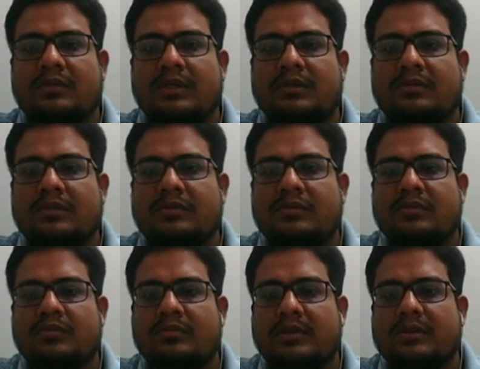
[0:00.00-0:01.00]
that is also 2
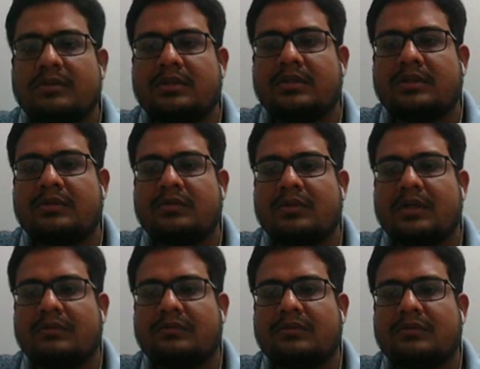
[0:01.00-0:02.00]
by 3 into half.
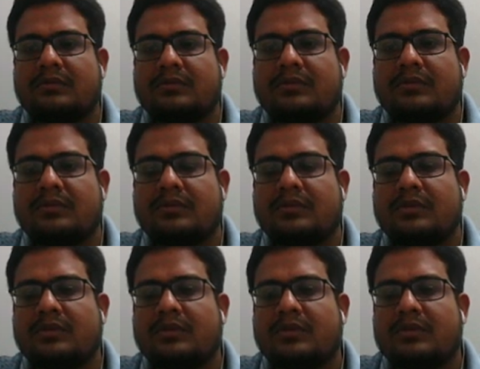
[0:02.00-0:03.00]

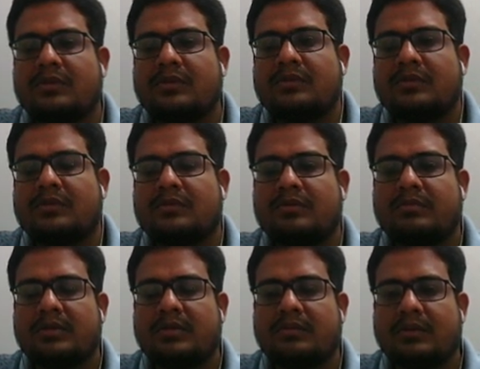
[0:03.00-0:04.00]
So this will
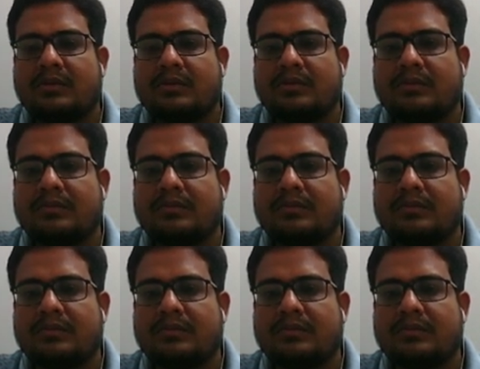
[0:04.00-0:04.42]
be equal to